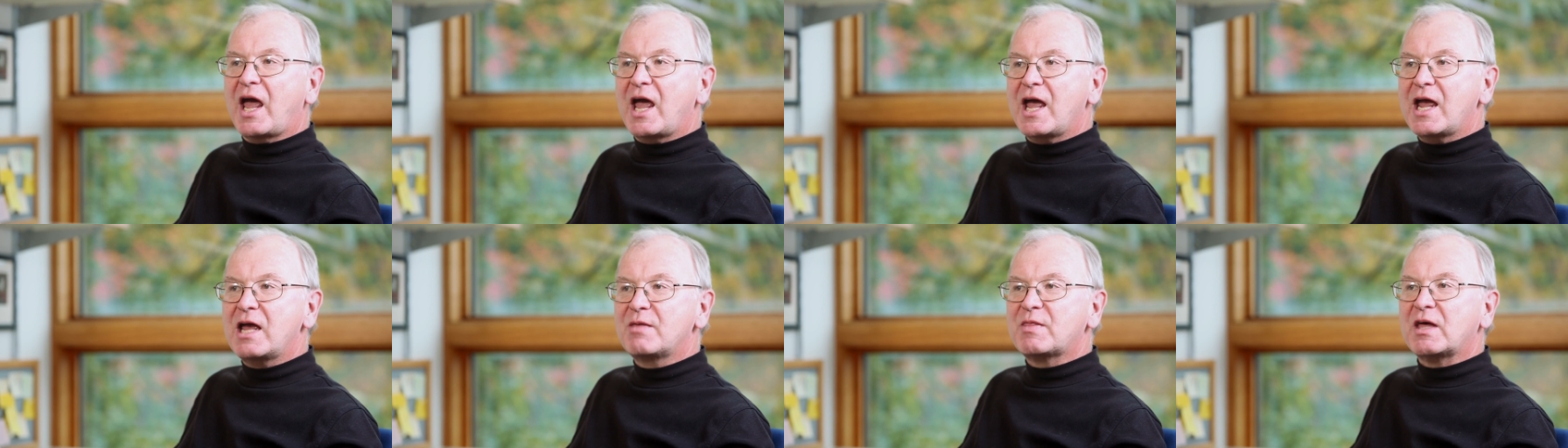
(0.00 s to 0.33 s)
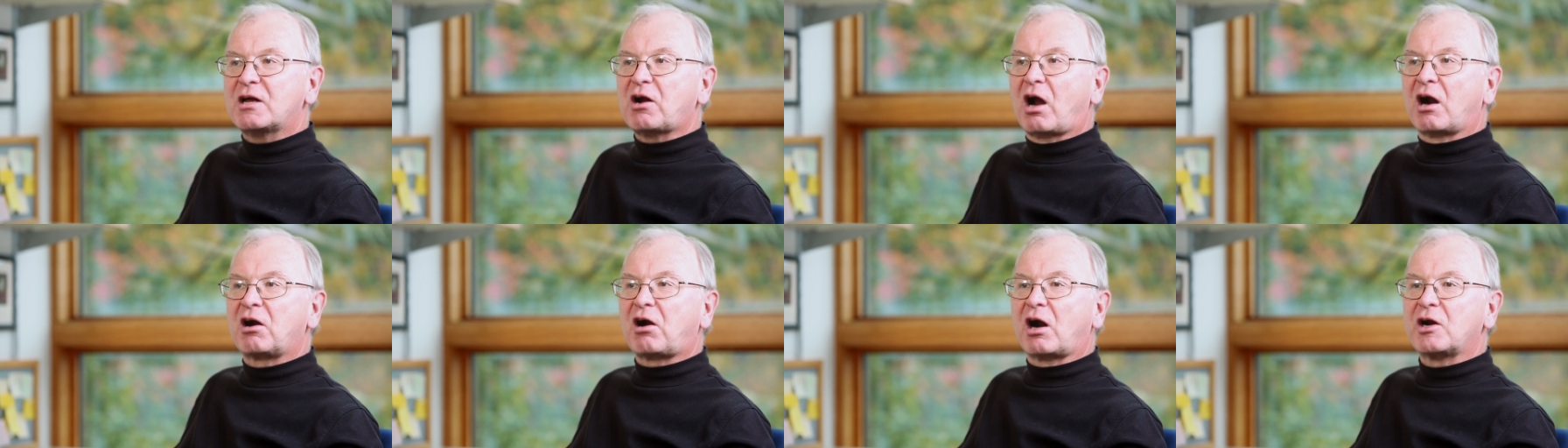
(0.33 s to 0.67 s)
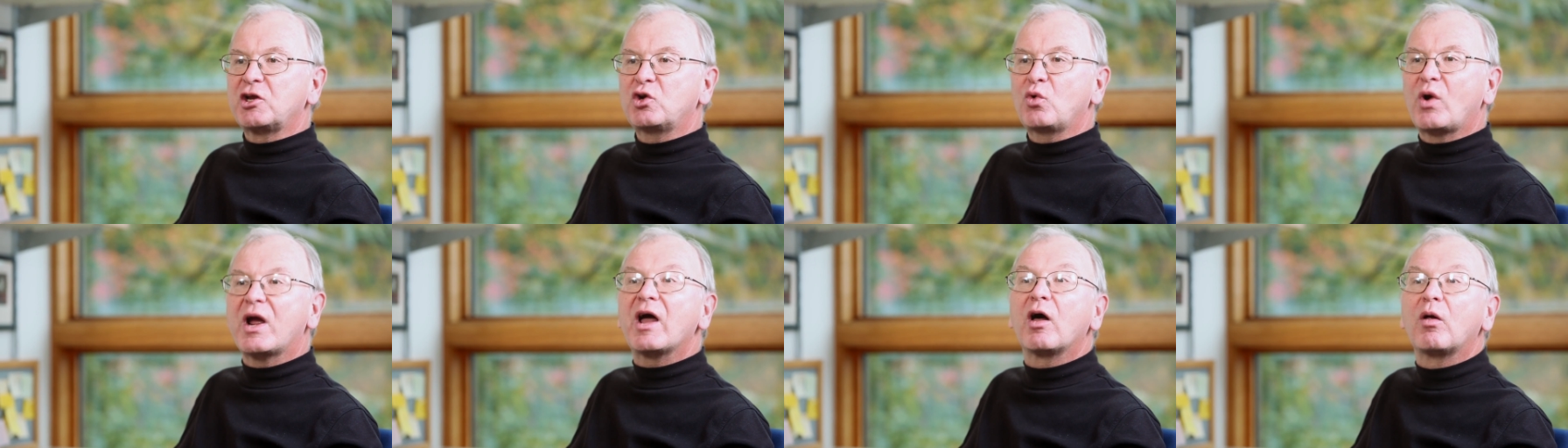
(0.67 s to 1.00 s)
A, that are,
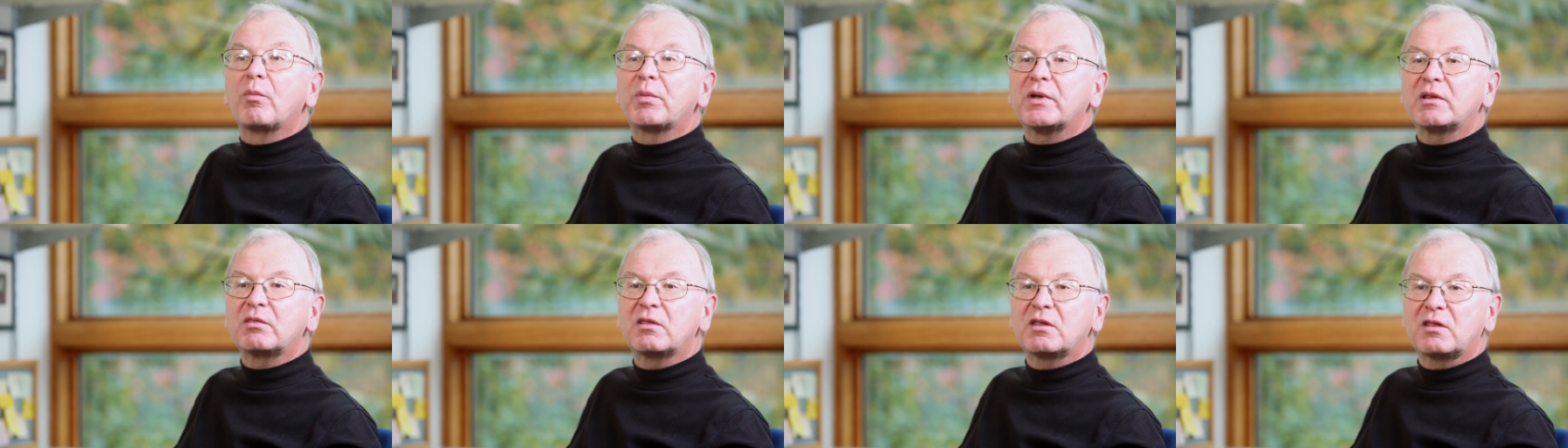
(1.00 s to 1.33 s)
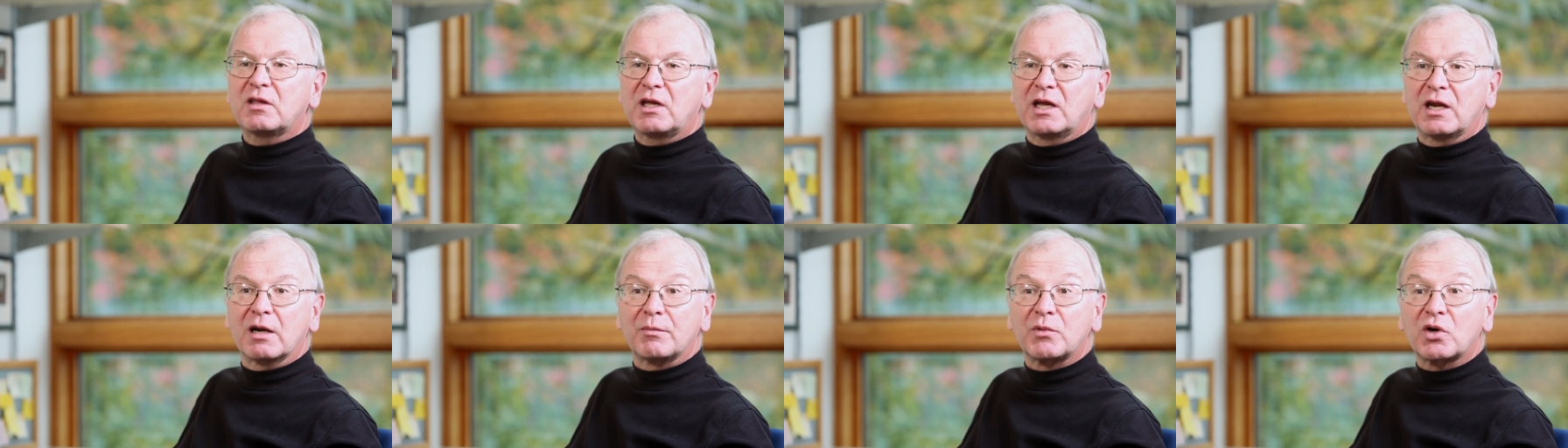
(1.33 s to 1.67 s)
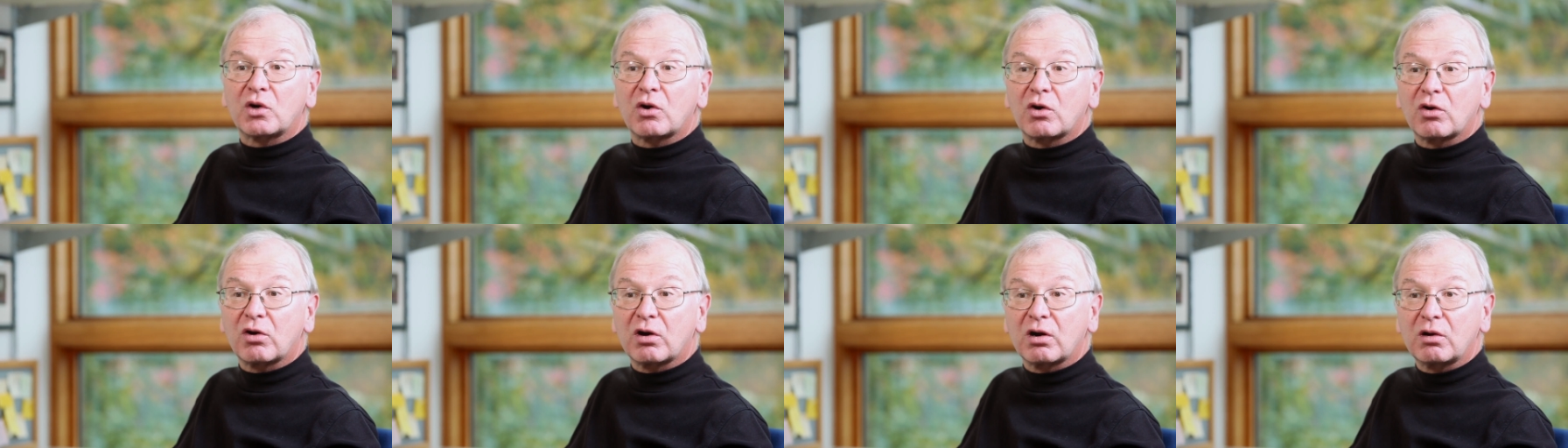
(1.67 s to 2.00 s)
are you helping him
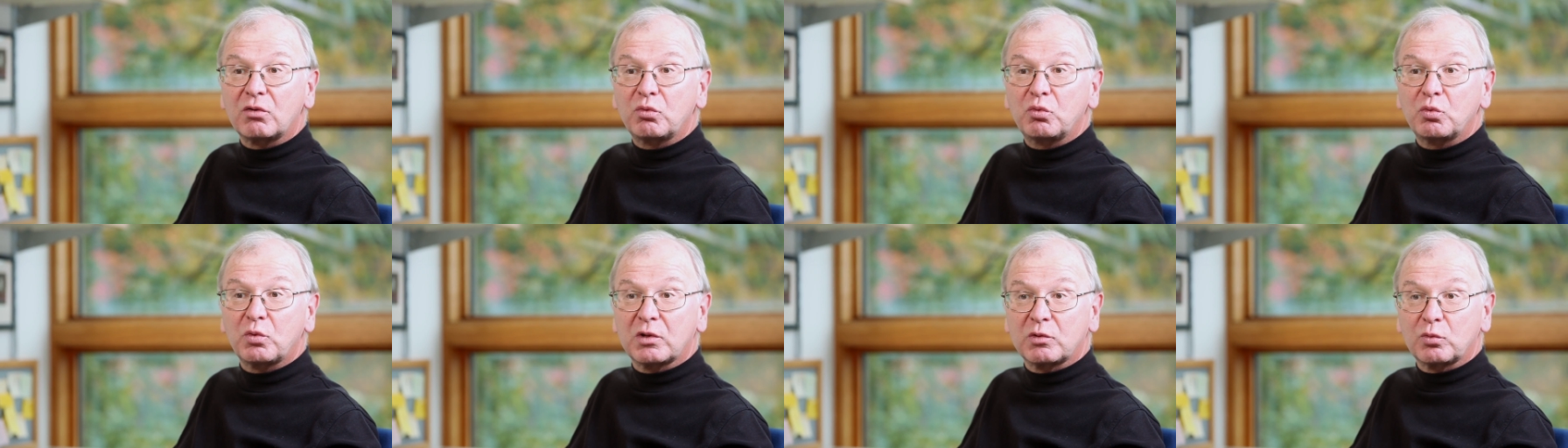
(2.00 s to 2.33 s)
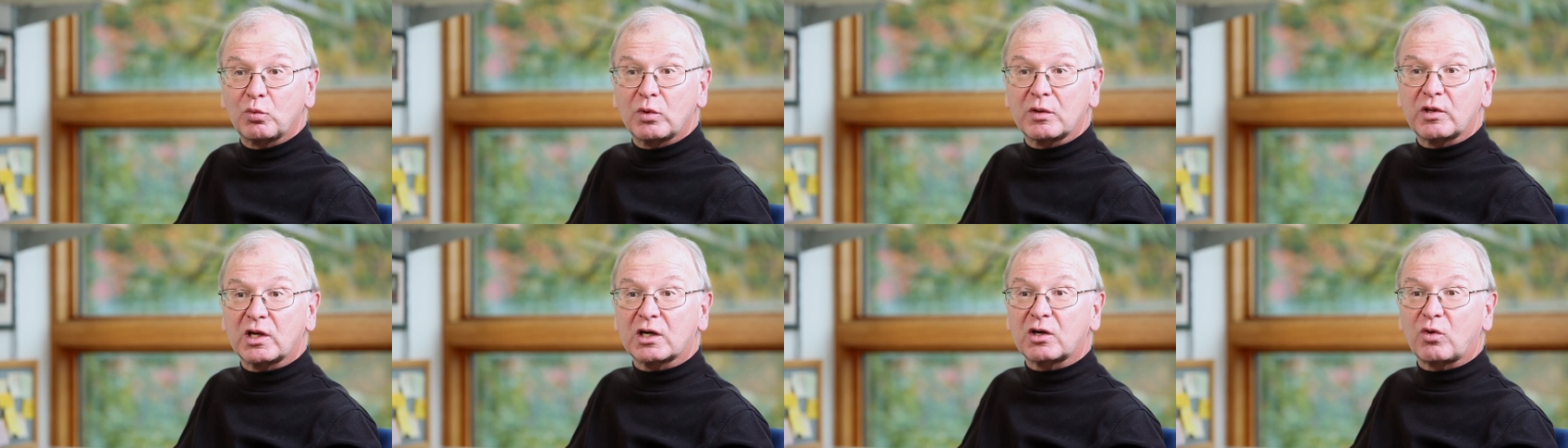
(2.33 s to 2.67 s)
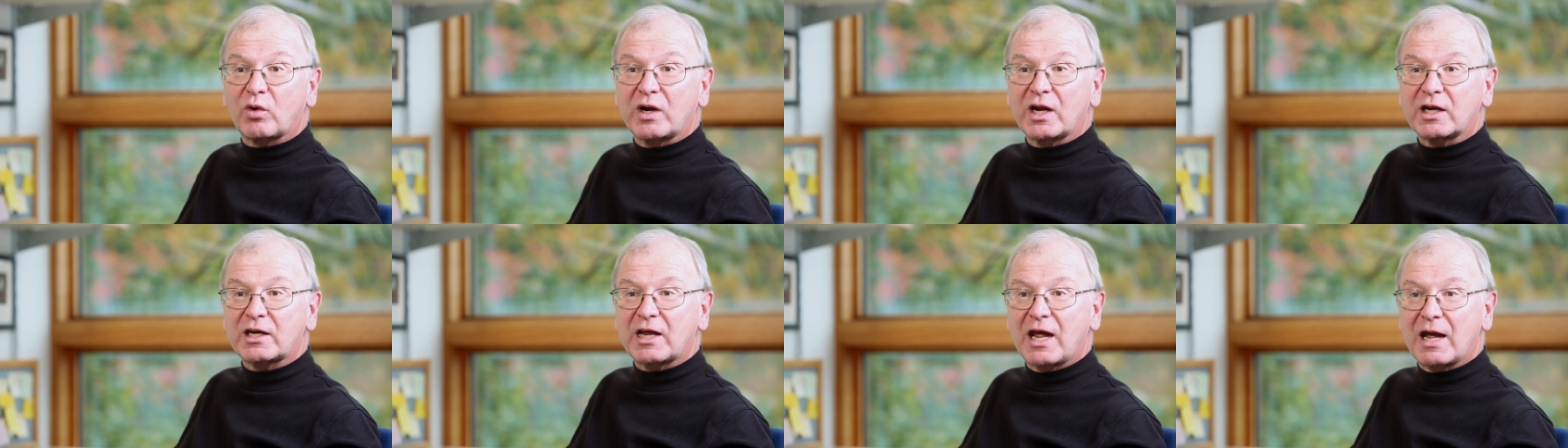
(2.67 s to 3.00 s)
or her with, with their
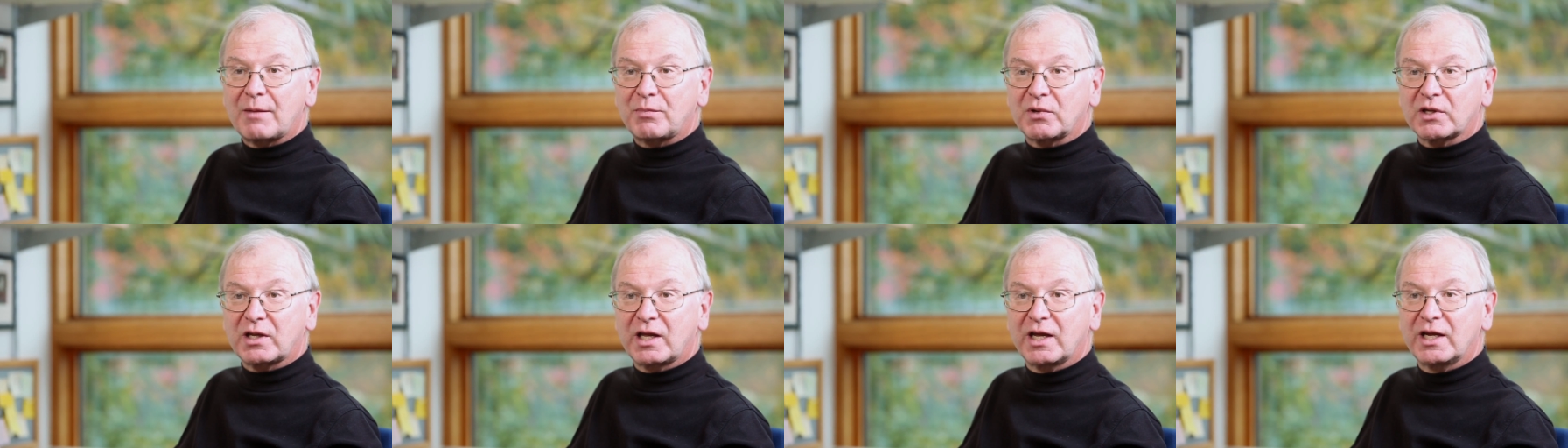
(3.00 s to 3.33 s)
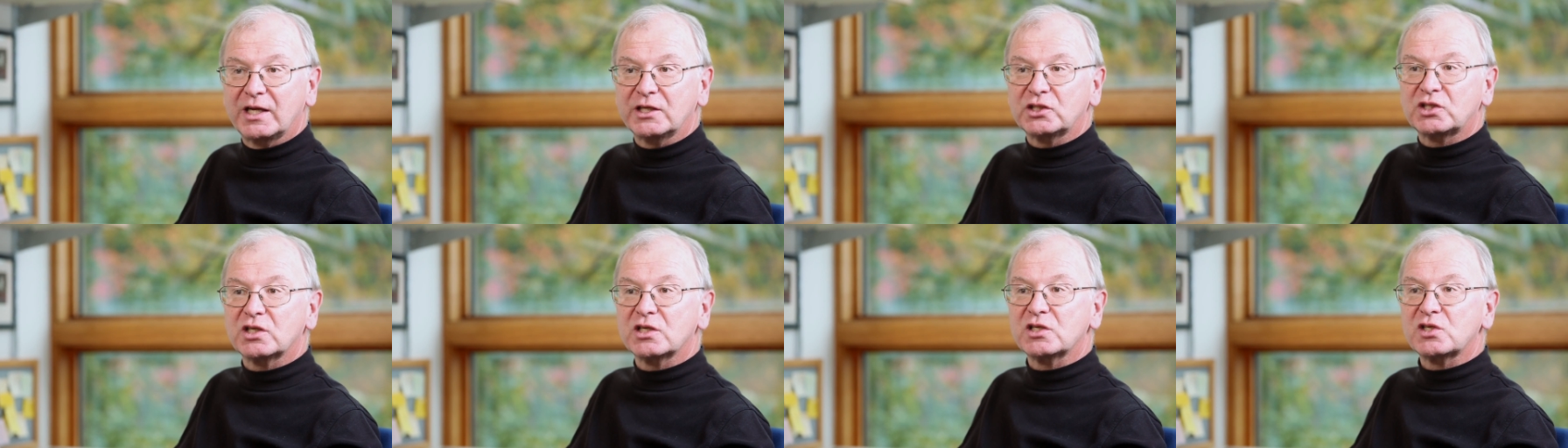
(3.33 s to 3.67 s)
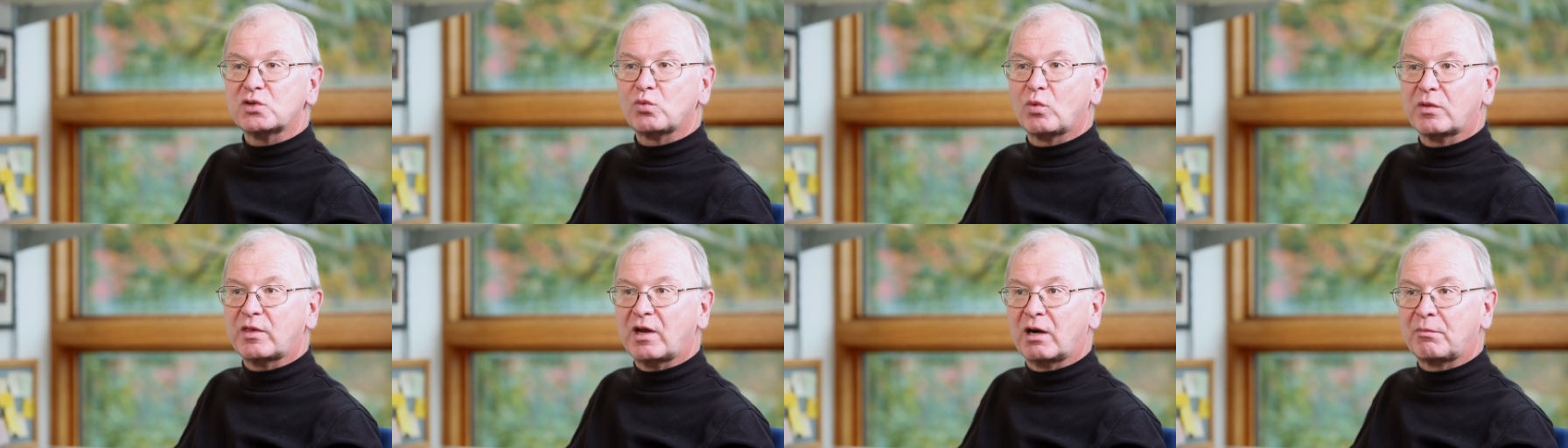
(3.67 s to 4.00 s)
grant
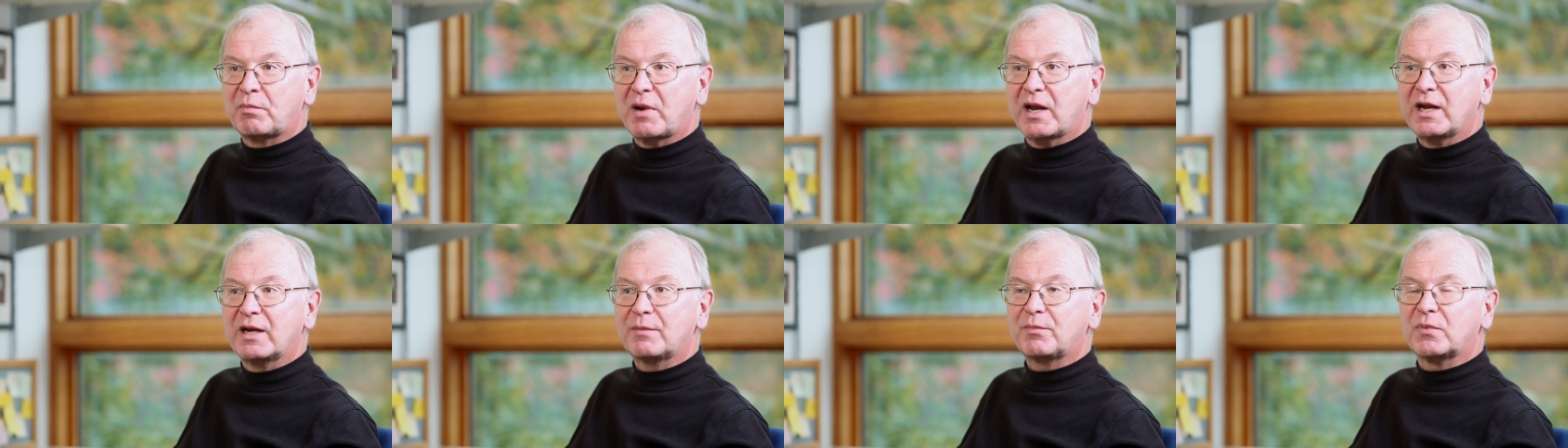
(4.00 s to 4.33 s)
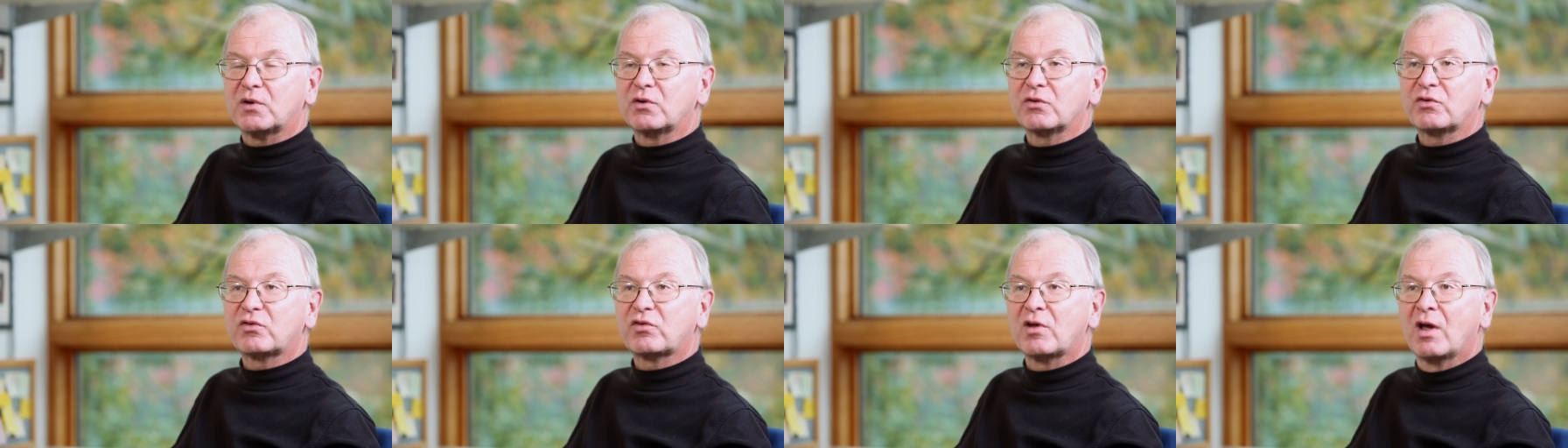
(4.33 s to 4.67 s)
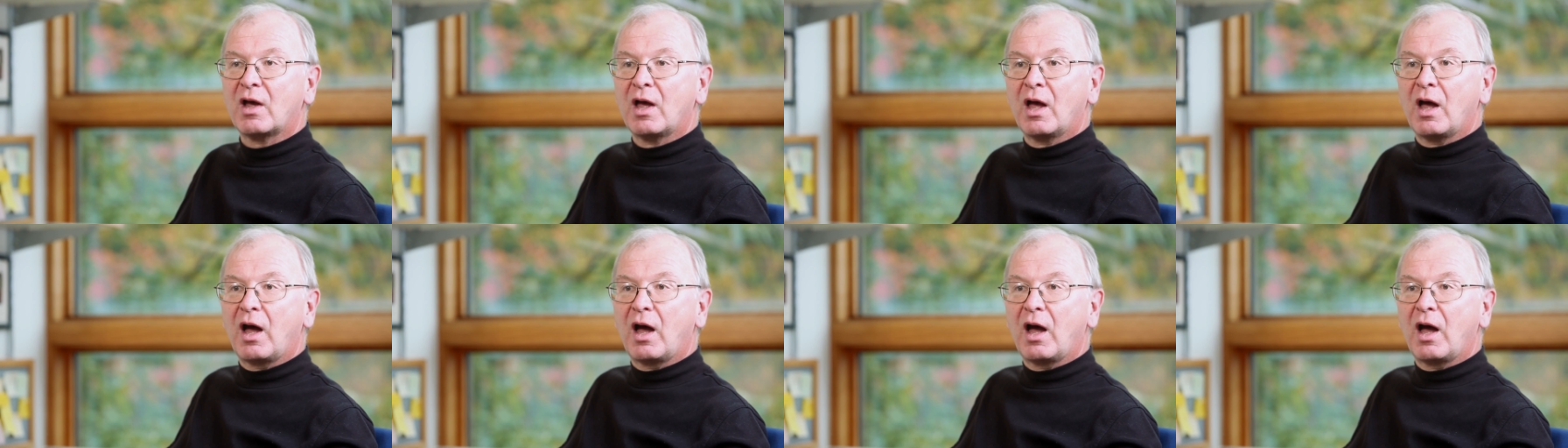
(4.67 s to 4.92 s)
applications, with their papers?